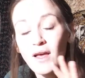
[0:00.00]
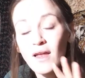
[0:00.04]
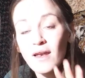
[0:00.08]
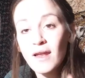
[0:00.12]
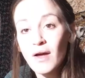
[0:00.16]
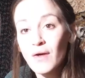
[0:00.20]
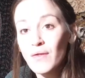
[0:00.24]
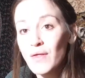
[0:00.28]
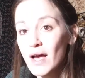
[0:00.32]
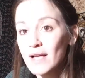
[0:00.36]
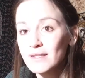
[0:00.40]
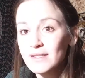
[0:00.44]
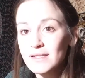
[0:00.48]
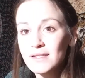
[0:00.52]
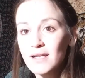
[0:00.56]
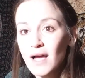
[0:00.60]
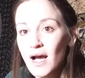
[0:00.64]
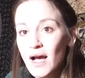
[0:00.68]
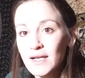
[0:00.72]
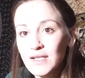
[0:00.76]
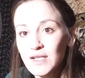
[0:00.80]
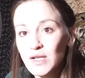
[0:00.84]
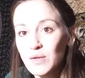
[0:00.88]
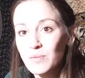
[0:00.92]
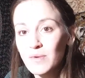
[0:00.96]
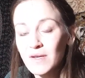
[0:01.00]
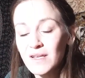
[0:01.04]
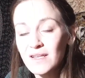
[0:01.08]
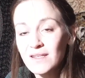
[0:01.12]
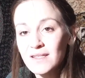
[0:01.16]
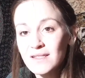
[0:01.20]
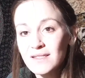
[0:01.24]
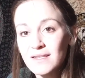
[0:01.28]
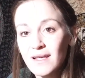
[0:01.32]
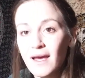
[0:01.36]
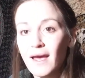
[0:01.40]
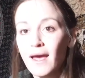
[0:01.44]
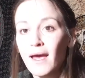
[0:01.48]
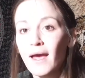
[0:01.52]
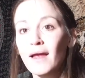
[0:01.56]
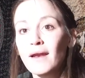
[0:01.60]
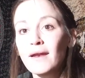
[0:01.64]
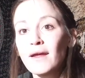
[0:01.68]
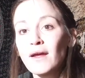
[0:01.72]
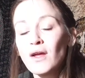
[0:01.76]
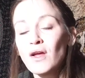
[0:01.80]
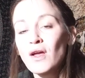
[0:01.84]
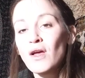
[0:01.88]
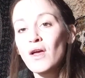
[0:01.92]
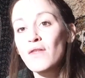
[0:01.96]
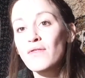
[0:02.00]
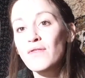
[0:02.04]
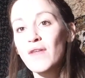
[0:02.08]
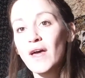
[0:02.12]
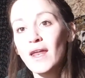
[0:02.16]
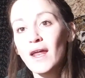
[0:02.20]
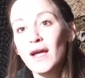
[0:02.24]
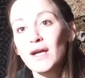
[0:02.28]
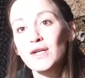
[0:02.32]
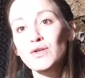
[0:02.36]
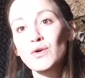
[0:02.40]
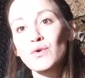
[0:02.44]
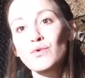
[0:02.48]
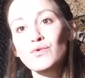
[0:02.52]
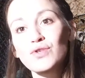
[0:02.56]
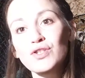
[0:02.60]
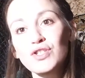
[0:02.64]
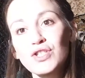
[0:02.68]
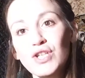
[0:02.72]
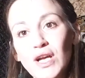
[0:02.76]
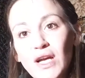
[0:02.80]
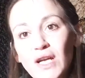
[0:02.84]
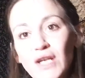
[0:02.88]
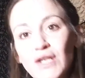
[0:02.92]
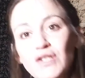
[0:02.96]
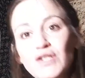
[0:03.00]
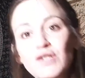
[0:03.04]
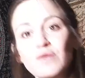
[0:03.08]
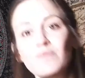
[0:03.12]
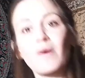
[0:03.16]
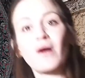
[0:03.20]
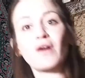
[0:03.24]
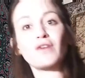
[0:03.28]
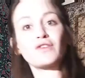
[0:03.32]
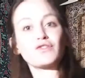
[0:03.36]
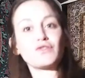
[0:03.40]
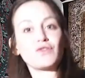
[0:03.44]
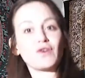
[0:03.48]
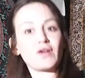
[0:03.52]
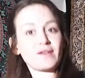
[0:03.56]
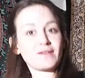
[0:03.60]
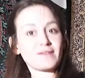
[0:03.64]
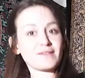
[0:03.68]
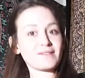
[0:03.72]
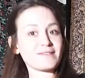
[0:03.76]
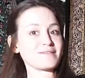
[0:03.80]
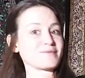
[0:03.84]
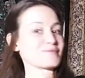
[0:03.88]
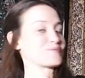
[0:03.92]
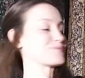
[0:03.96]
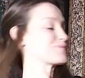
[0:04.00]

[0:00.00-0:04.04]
Now, that's not to be said that I don't change mantras.